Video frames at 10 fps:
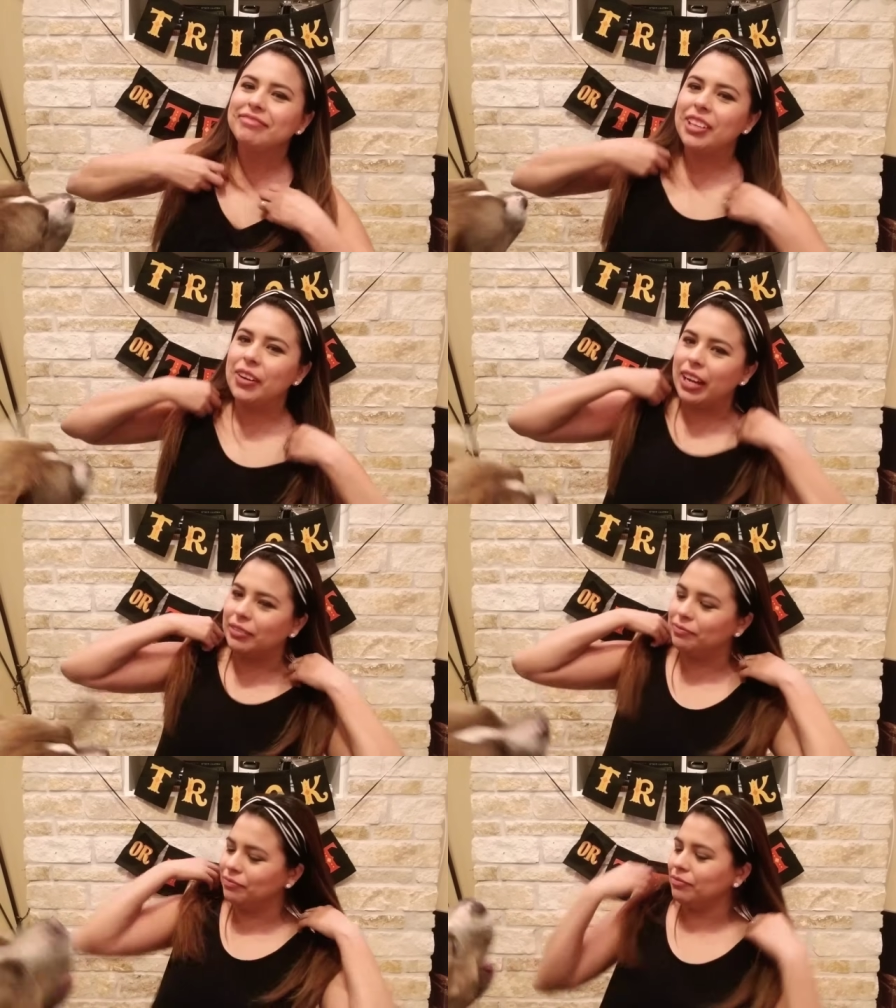Okay.
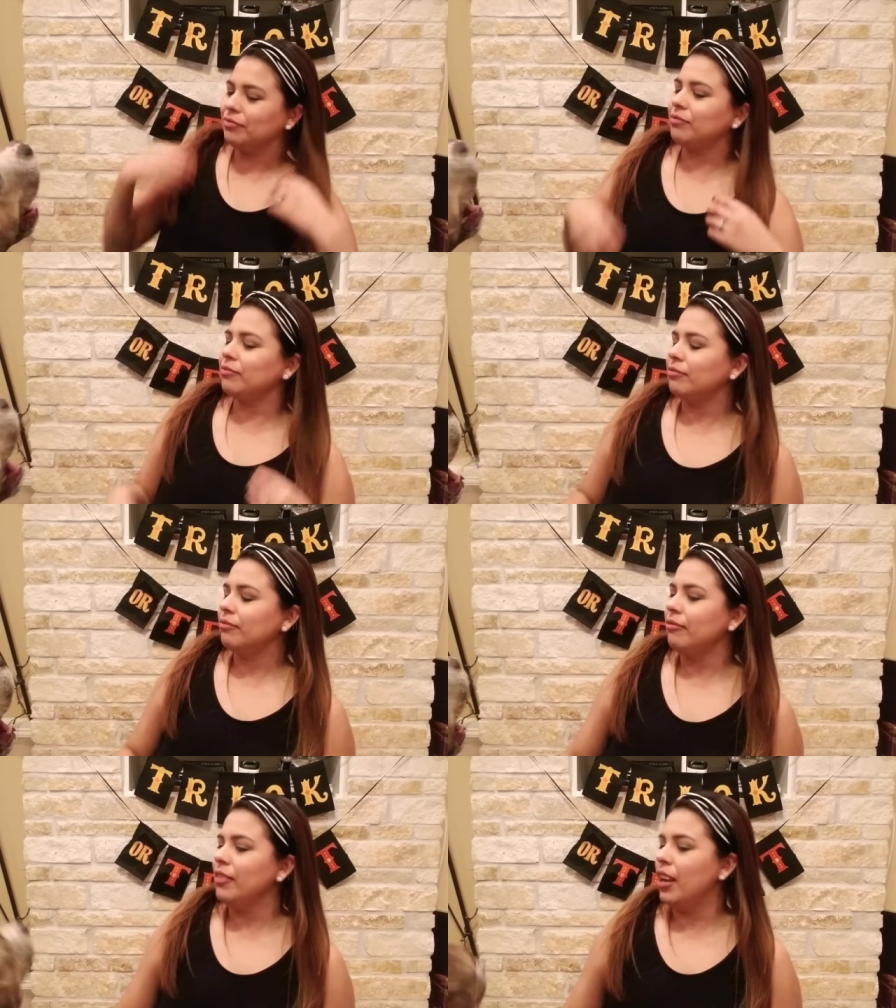
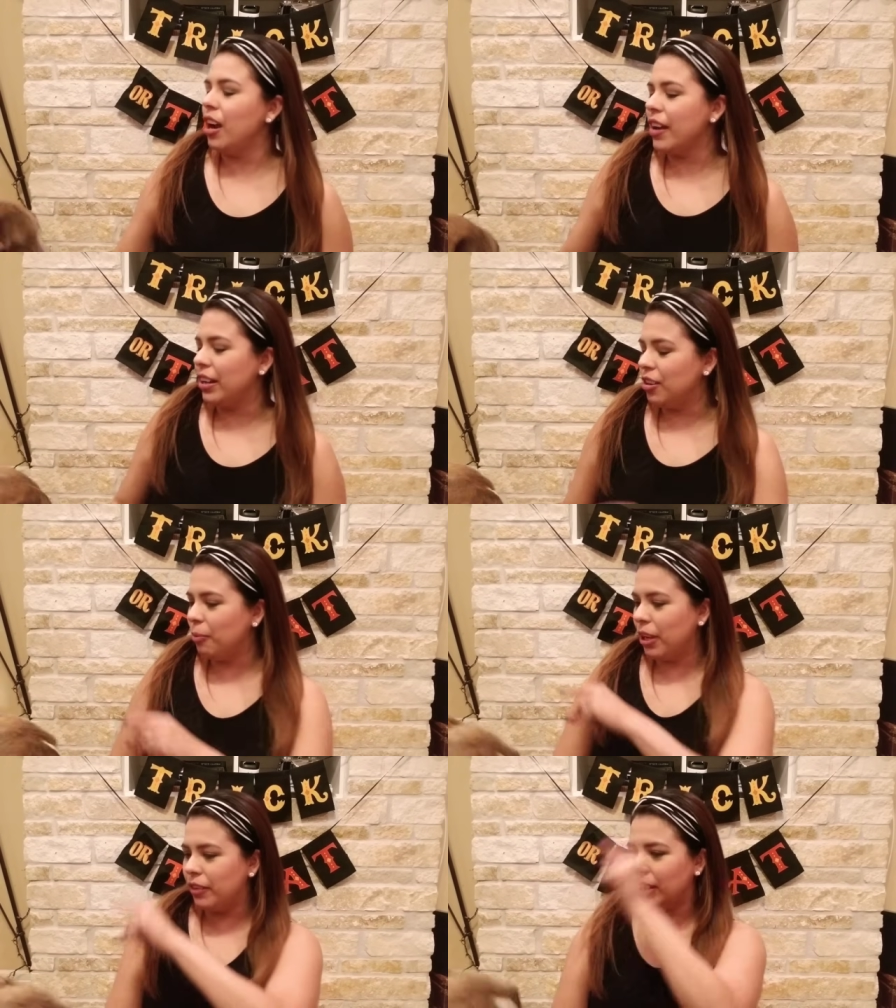All right, go
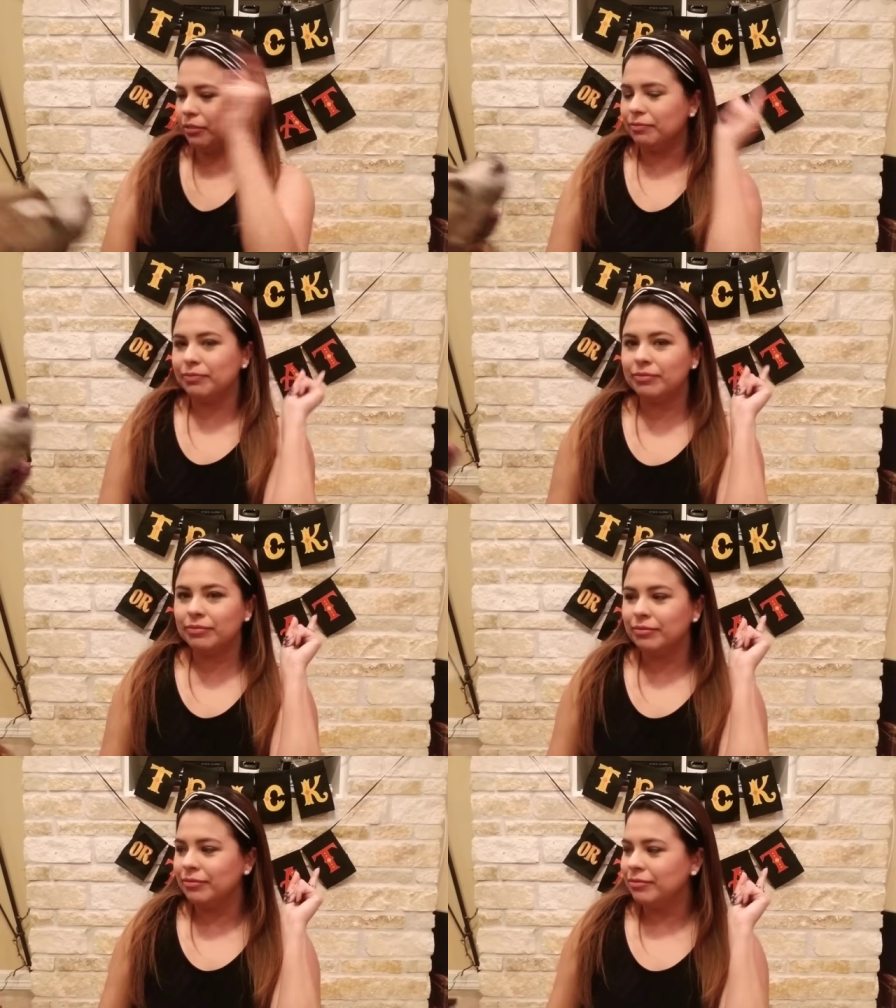play over there.
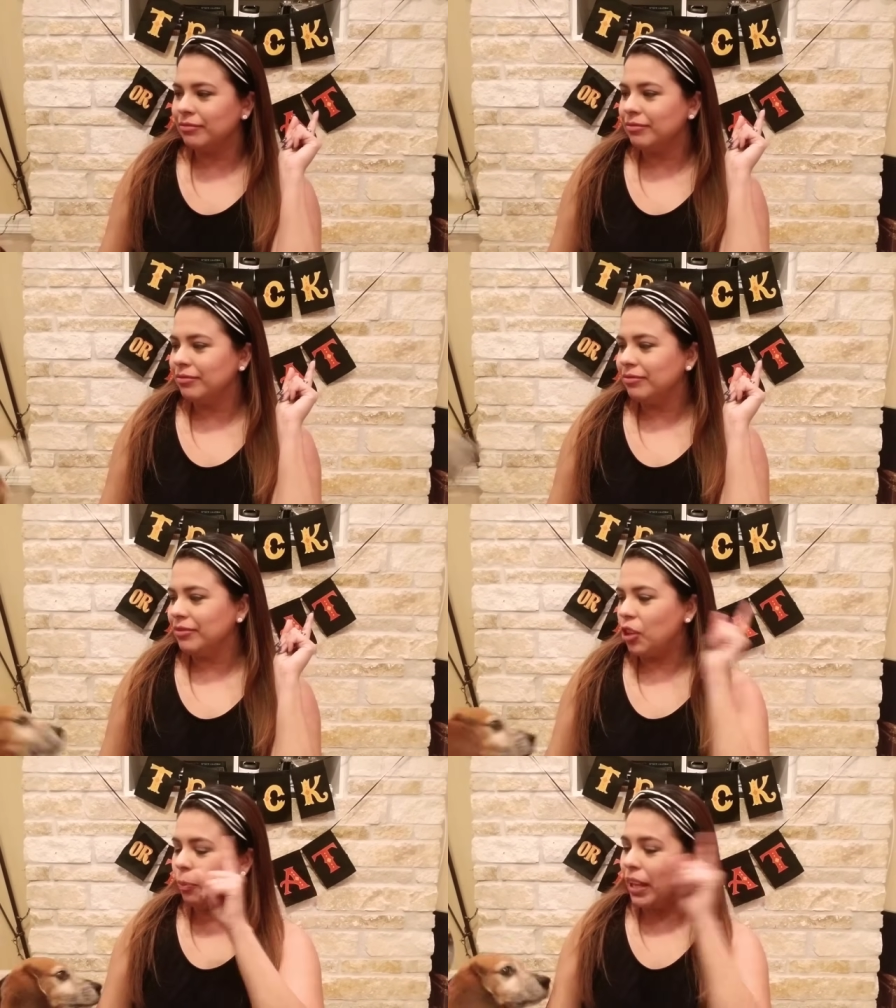
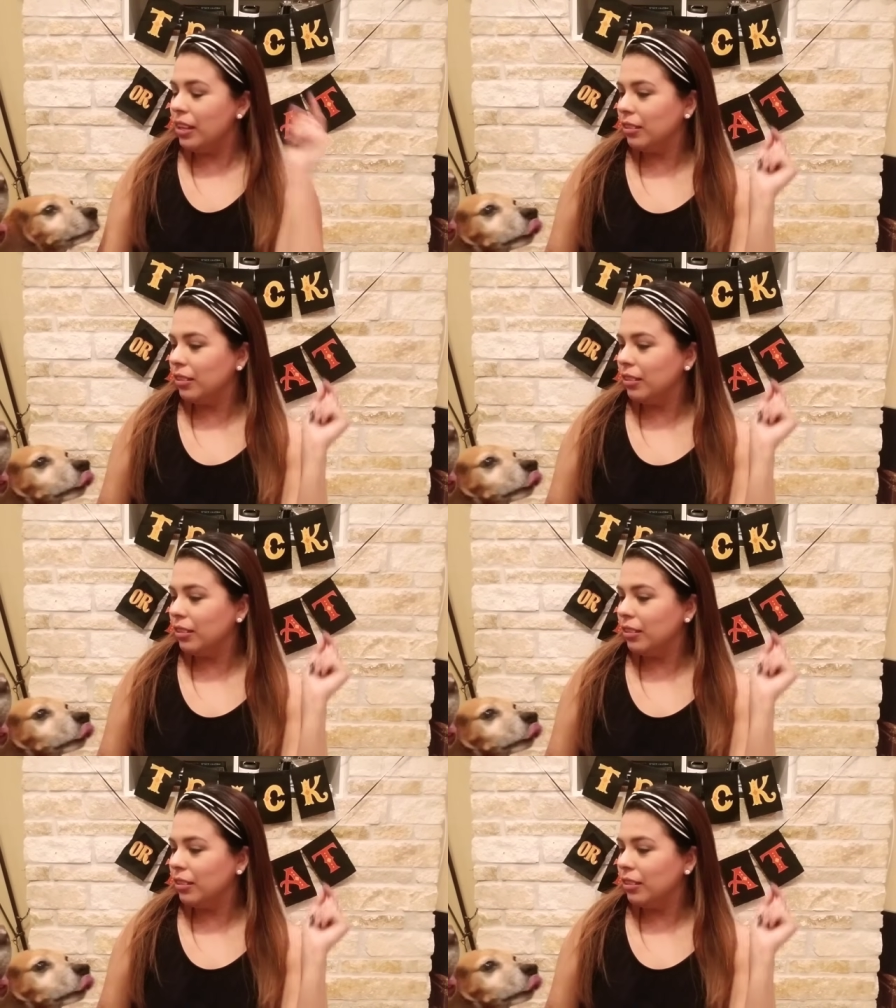Go play.